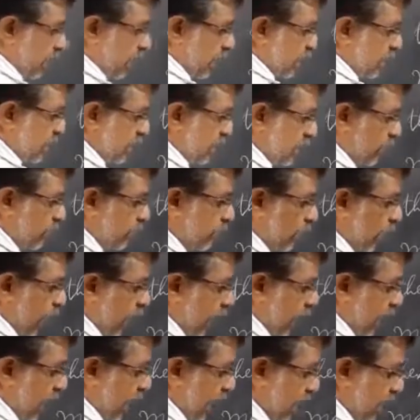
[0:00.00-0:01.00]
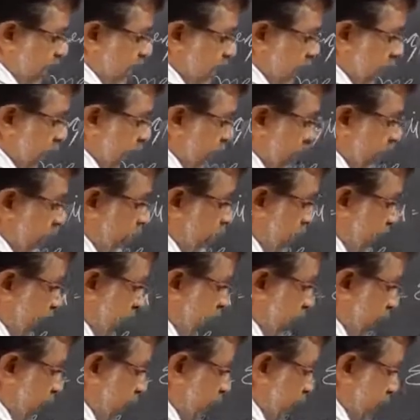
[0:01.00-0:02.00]
sigma xi
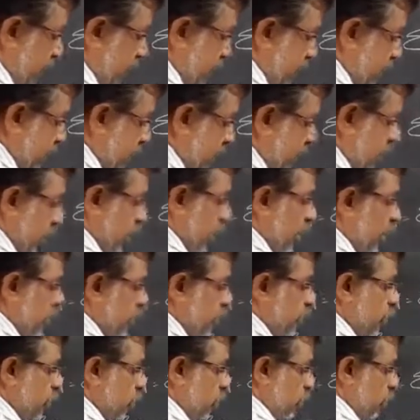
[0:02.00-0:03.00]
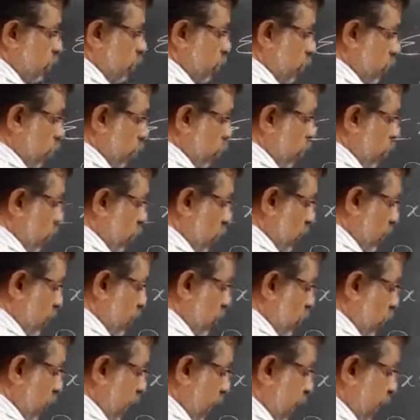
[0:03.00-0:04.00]
minus mu whole
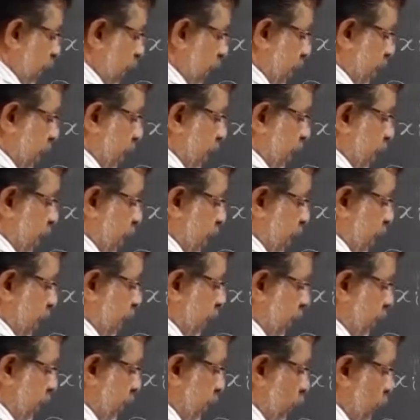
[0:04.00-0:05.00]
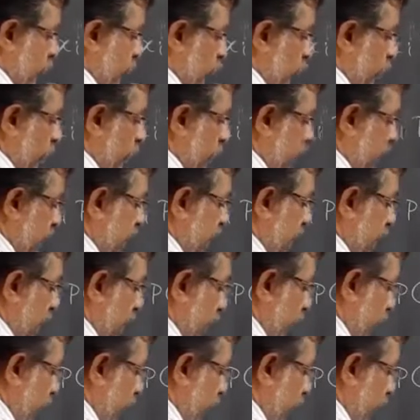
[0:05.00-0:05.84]
square into P of